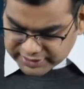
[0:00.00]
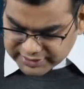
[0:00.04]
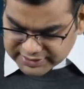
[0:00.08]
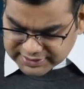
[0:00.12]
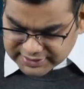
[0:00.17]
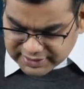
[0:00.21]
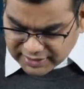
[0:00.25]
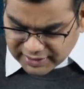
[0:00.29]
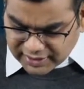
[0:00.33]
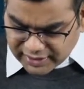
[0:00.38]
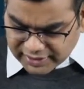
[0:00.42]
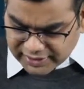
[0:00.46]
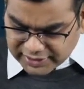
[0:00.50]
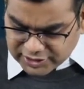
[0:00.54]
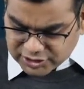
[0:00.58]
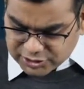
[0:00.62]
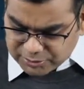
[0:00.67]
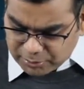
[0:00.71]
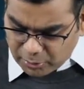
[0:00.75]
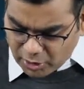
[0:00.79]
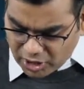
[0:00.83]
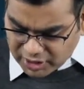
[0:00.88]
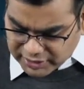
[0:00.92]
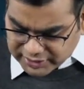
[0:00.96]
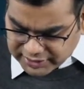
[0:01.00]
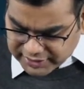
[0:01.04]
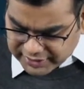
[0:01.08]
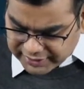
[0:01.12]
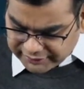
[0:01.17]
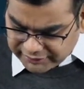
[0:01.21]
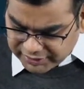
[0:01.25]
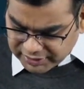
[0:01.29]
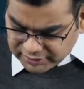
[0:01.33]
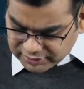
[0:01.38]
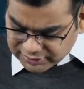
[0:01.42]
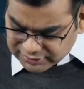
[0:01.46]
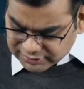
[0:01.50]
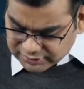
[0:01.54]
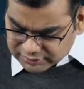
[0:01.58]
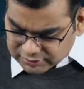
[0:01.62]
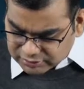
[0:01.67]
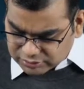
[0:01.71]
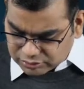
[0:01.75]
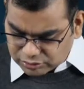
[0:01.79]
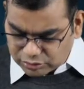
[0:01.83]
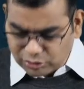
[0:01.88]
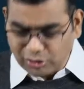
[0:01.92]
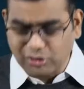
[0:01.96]
Is the current spot given?
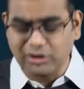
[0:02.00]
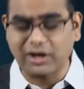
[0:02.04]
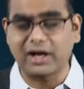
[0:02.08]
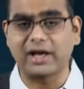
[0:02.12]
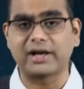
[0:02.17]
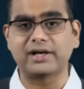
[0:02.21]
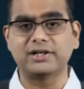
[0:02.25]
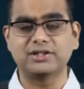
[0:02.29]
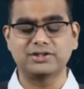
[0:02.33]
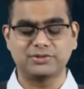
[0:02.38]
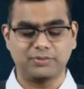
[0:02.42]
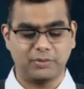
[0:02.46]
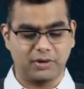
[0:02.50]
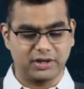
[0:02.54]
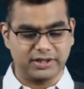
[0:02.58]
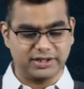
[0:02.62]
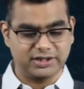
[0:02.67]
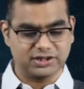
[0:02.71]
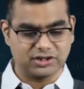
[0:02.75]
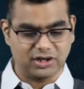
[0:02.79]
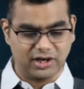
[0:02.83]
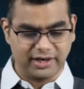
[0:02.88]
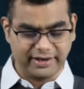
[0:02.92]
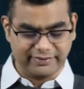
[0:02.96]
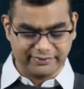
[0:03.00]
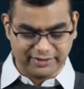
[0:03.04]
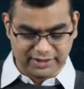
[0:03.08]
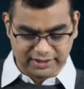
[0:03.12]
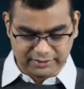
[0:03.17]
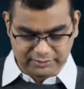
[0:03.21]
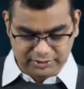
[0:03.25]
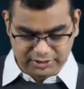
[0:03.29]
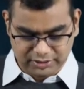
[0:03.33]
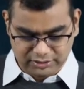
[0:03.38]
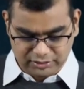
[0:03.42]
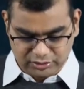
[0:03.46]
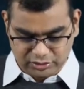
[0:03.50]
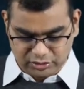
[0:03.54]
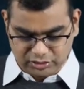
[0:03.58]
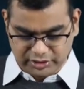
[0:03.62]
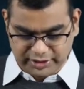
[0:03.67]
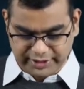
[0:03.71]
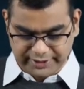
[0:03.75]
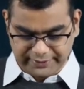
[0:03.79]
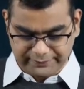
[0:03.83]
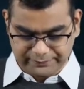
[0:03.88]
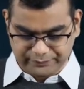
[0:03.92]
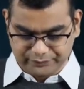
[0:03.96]
No, current spot is not available.
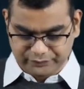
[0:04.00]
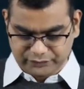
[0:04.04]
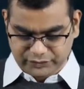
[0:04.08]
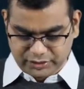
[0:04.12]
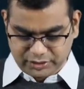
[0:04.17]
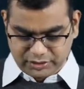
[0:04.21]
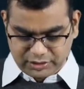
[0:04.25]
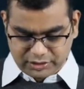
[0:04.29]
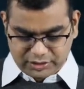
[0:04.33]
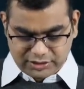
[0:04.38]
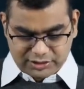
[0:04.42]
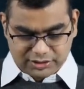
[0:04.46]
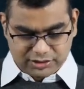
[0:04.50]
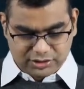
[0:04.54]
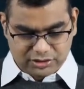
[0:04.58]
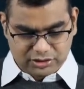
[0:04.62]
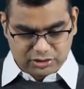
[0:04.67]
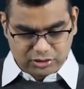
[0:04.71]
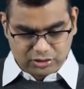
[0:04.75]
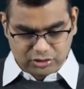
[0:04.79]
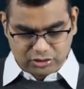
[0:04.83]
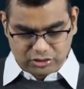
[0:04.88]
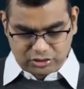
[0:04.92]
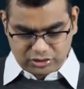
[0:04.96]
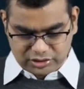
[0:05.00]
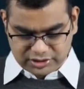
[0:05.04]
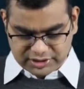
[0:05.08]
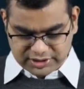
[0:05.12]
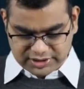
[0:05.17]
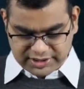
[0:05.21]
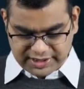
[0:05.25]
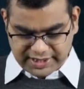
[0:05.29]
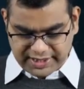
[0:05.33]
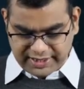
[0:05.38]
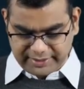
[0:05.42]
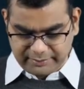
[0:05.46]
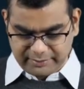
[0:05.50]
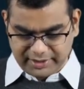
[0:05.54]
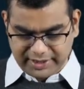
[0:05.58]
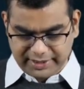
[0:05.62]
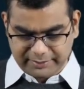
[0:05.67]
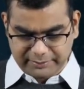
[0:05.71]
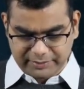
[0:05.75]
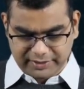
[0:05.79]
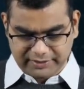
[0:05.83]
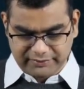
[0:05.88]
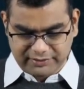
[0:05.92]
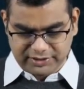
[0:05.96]
Okay. So, same
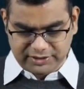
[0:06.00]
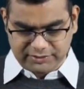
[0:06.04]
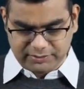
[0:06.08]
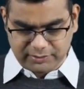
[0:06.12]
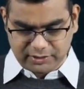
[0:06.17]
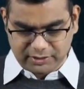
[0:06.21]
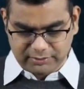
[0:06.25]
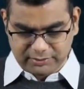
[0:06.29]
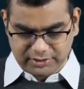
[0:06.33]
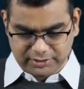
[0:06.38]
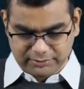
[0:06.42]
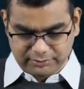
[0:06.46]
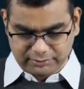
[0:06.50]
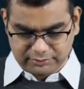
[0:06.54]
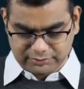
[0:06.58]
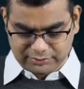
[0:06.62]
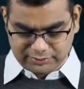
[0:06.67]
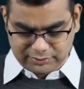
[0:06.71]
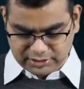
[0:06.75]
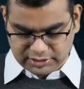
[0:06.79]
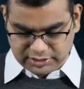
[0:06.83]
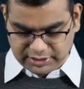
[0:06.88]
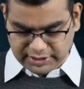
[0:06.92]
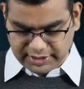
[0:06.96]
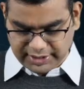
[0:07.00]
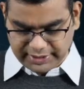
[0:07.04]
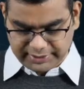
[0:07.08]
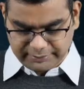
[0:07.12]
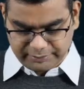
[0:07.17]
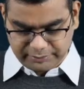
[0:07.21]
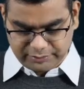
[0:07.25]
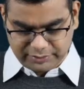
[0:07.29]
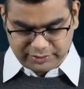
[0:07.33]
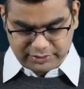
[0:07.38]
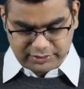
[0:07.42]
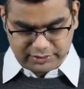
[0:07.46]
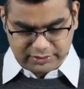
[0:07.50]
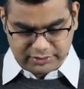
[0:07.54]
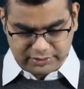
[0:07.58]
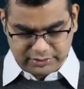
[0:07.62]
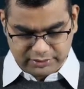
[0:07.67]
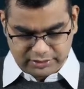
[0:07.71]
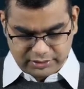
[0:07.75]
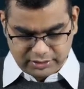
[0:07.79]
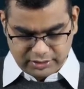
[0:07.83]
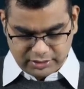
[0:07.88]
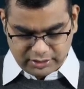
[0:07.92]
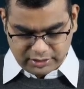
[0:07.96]
like previous problem, type
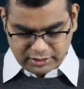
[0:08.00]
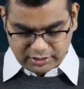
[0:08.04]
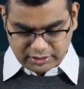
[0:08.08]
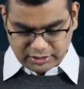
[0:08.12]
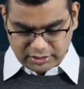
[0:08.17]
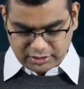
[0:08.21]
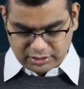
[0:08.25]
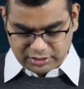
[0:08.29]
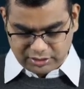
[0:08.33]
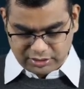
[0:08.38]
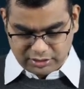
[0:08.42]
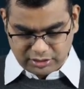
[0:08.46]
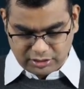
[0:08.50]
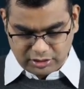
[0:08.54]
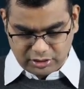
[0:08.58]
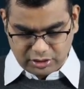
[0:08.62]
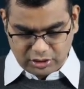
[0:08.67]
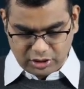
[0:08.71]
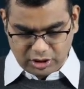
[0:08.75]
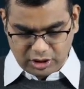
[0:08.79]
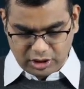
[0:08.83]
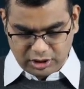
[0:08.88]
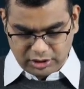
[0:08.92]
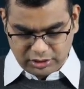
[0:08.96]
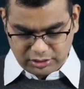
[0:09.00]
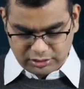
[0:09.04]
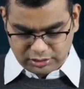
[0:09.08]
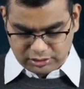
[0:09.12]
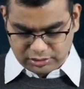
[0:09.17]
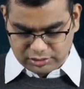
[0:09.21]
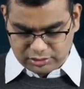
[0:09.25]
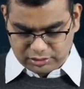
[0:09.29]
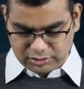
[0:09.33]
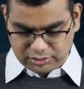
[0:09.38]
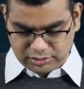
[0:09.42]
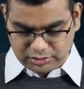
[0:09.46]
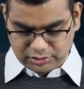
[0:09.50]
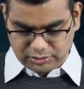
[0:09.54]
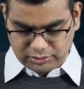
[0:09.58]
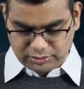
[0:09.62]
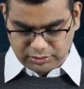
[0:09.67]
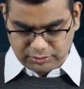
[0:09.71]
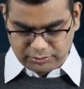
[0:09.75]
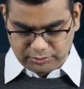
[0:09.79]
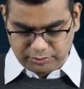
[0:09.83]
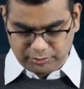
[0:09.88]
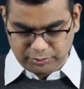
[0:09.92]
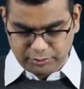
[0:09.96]
call
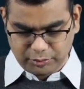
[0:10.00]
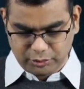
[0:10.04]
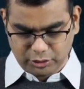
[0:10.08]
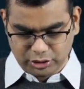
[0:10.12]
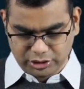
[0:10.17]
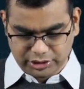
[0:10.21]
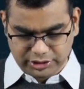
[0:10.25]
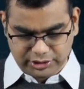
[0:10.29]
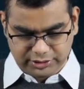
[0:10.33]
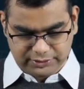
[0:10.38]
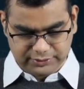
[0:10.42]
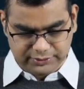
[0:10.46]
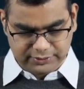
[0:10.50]
put.